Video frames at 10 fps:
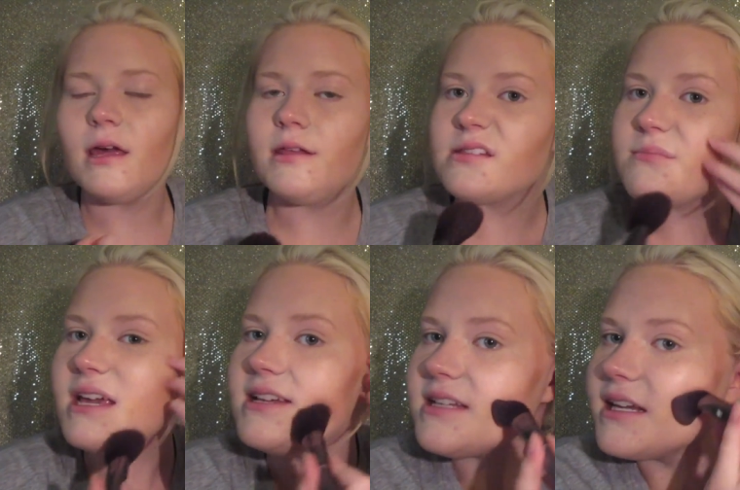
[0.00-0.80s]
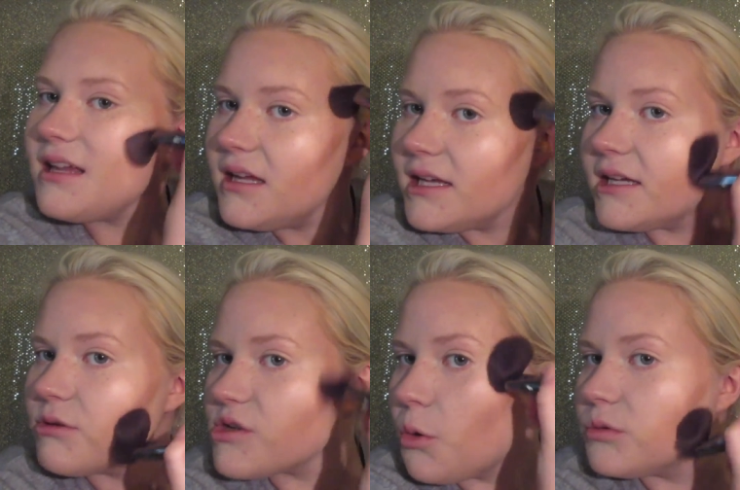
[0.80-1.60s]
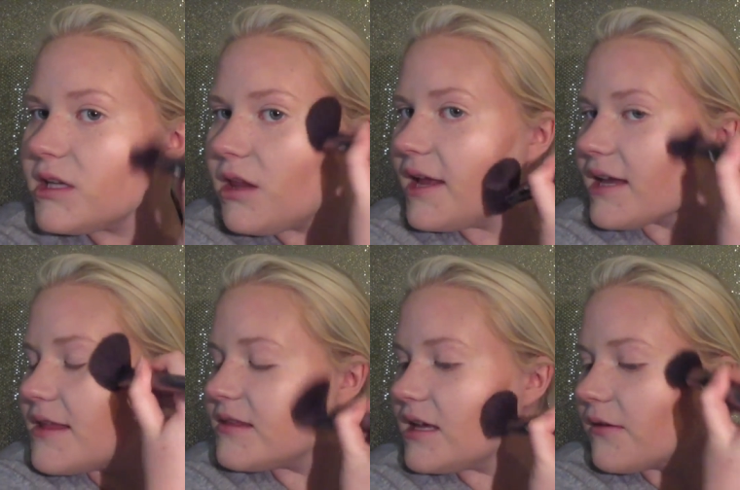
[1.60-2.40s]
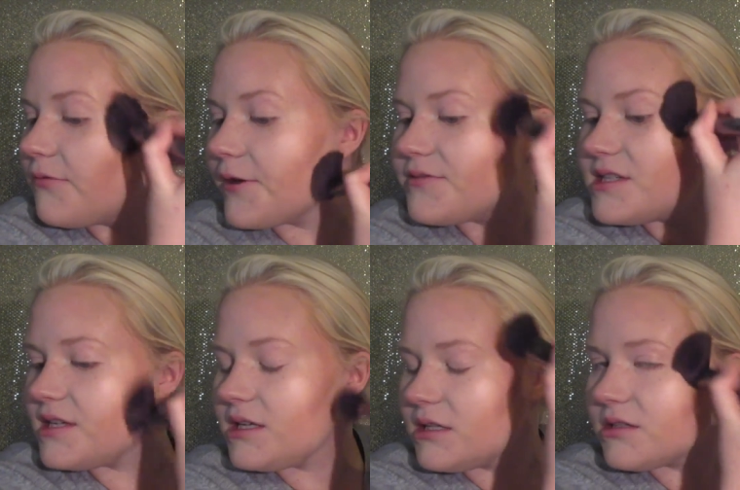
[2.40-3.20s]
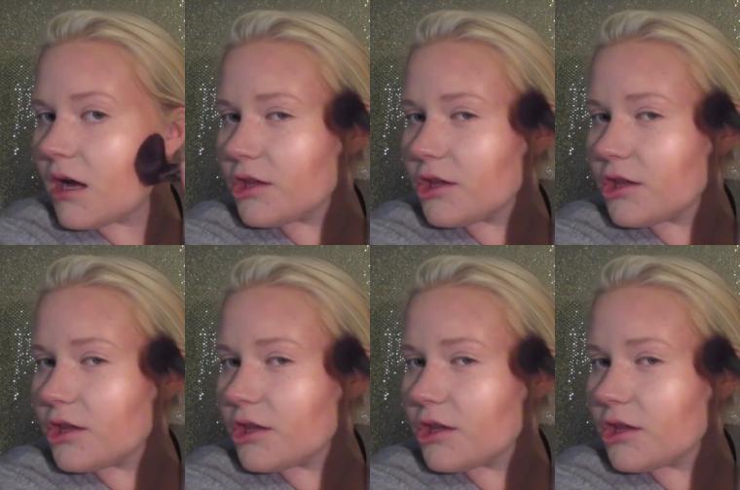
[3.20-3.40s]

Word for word: It is amazing. It was only like, I think $50